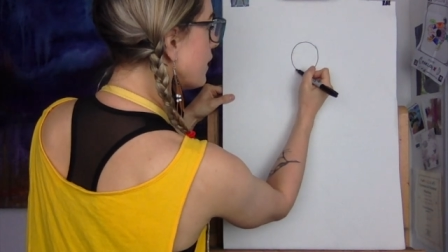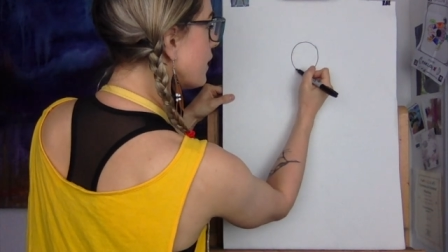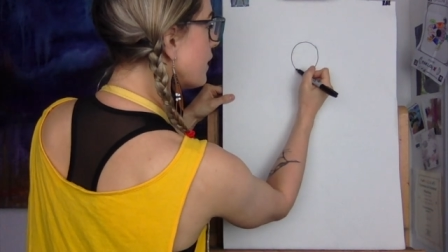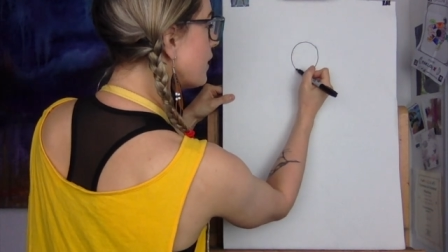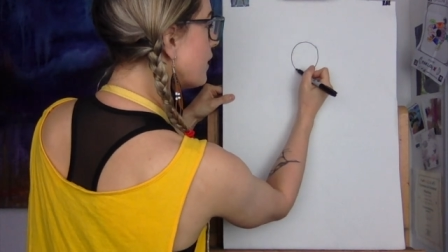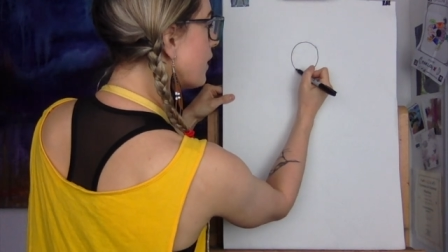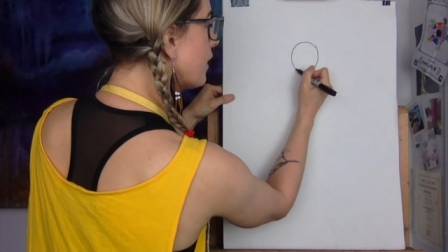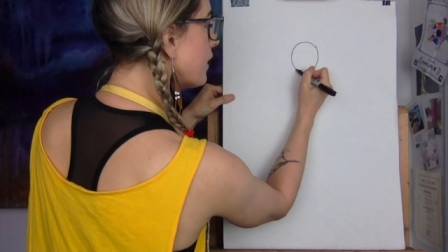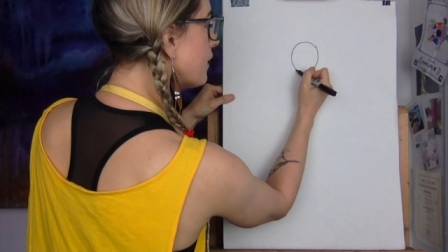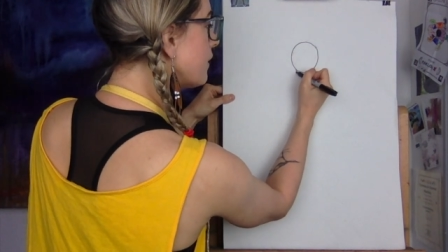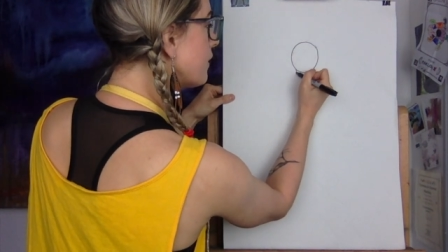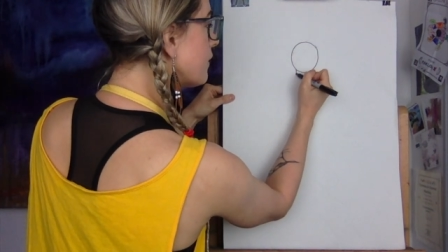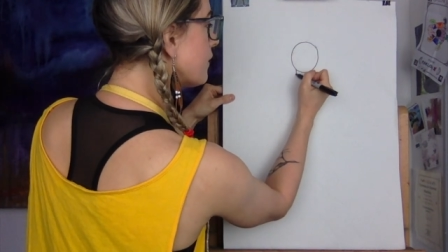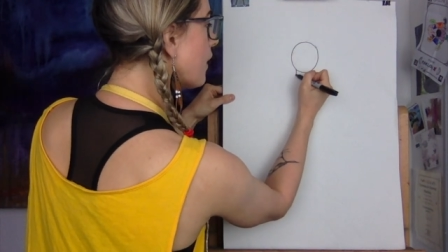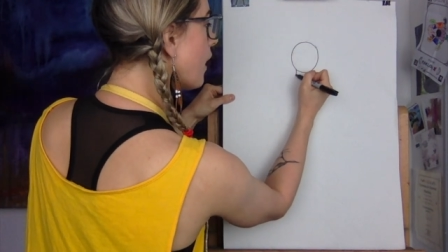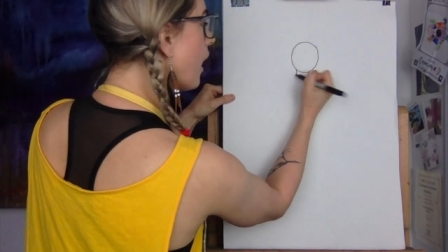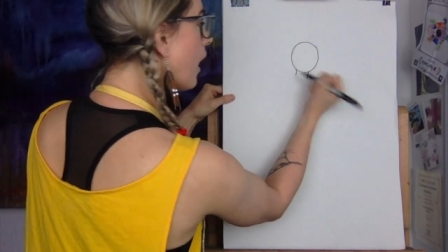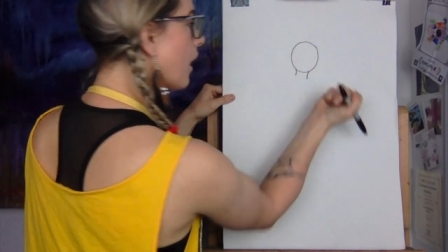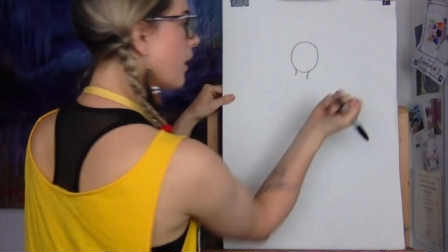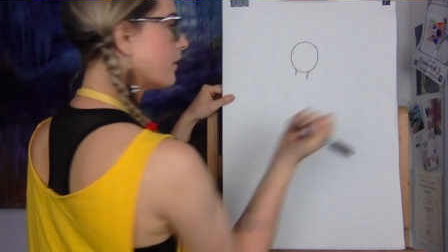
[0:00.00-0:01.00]
line
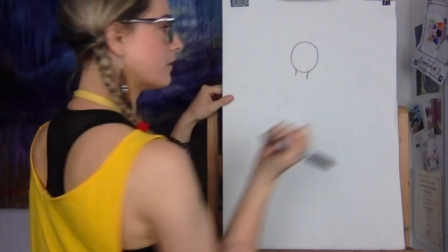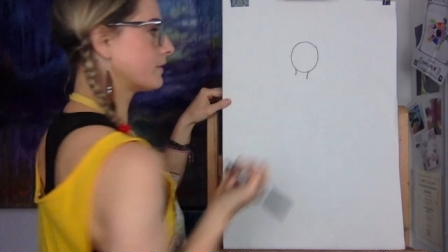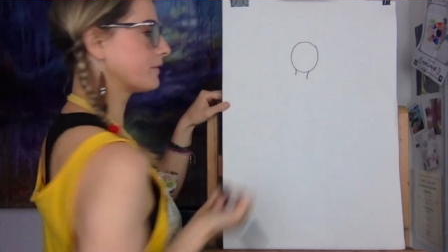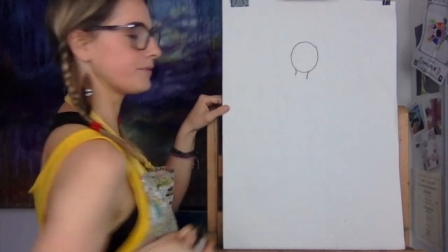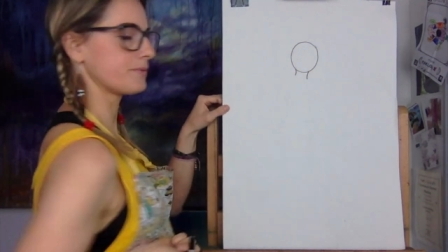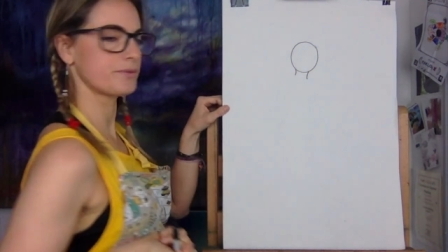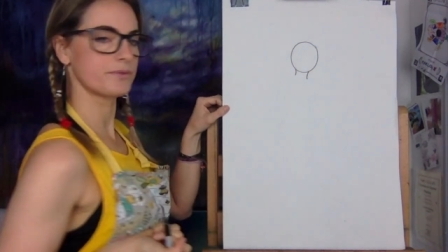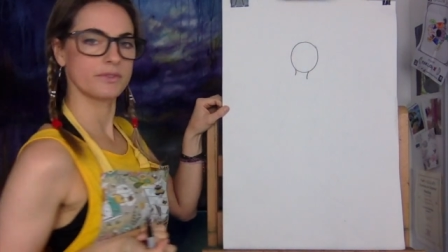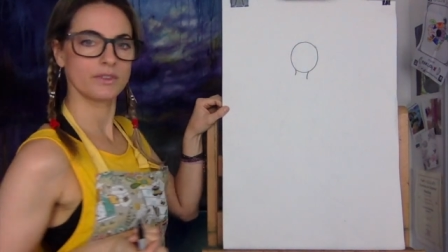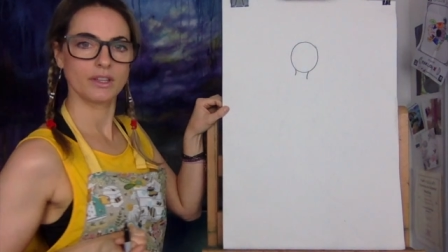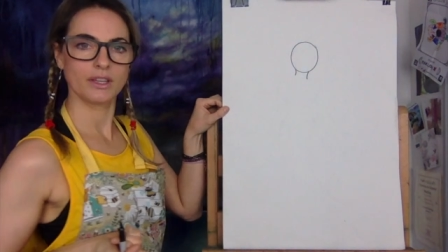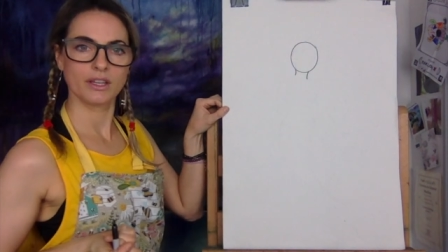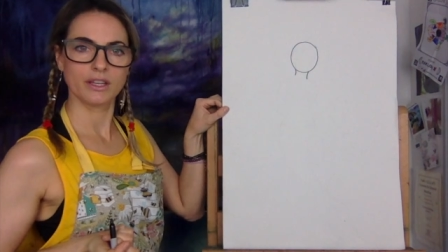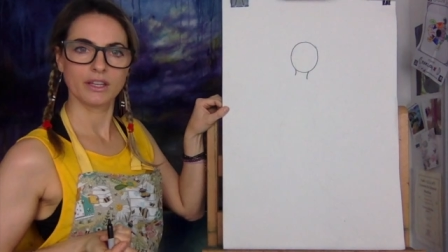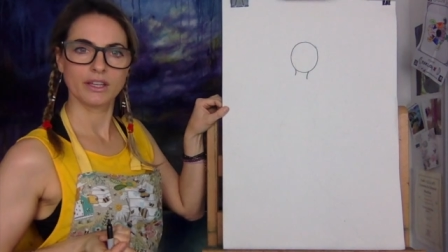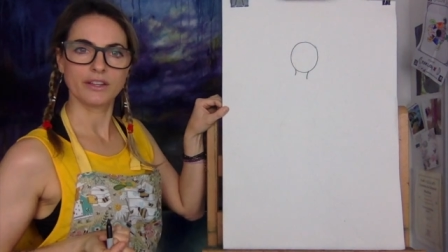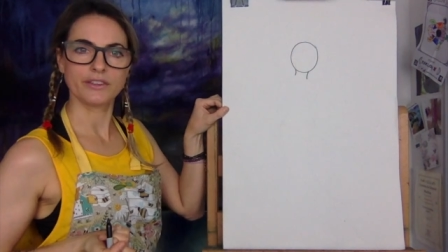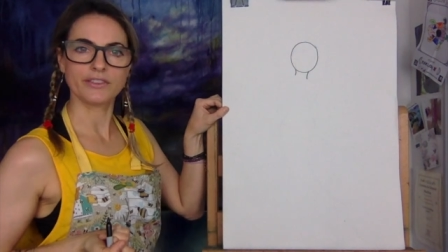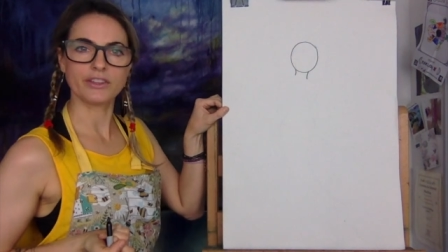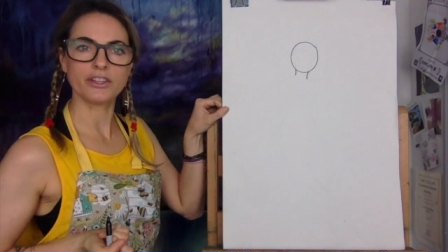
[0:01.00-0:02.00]
down.
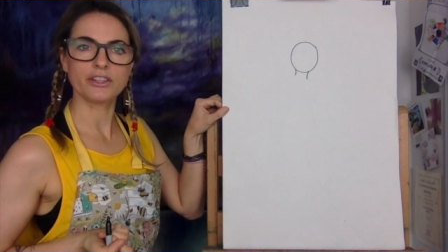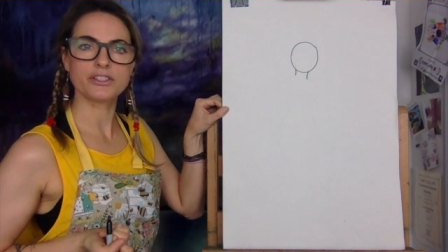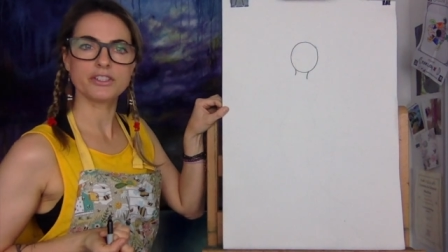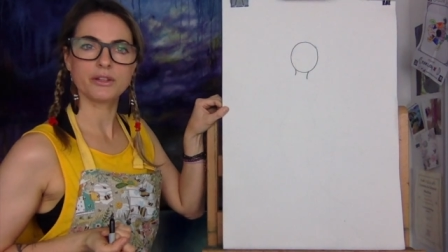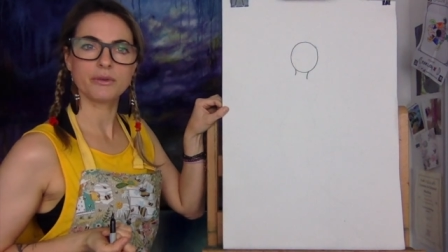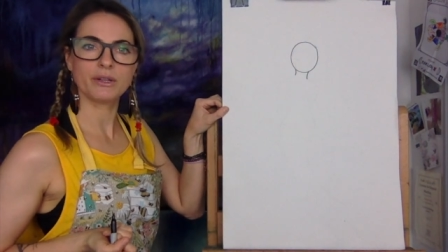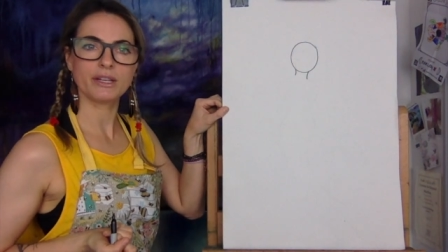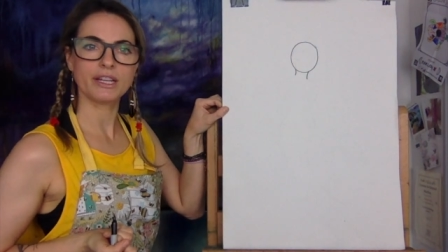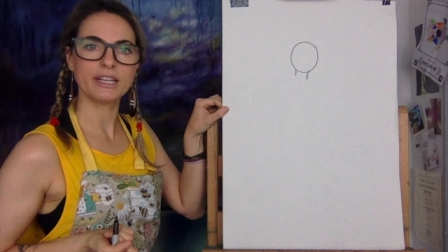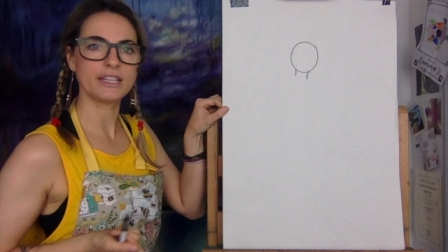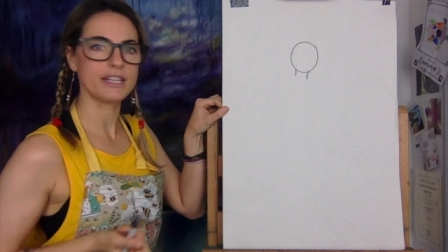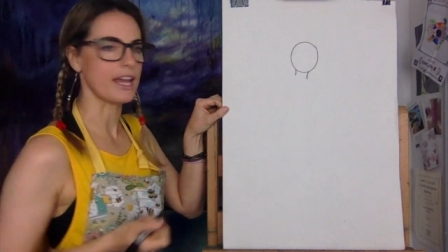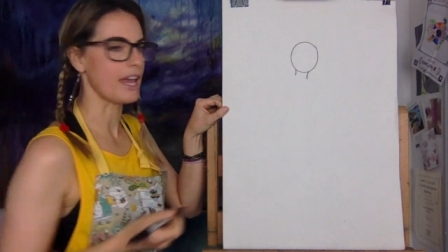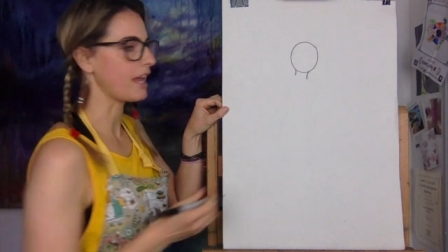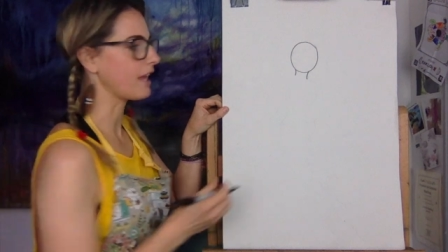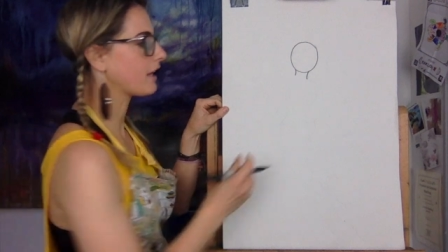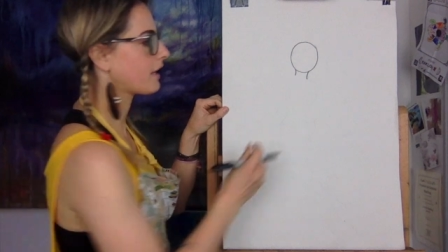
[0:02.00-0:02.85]
So you're doing a neck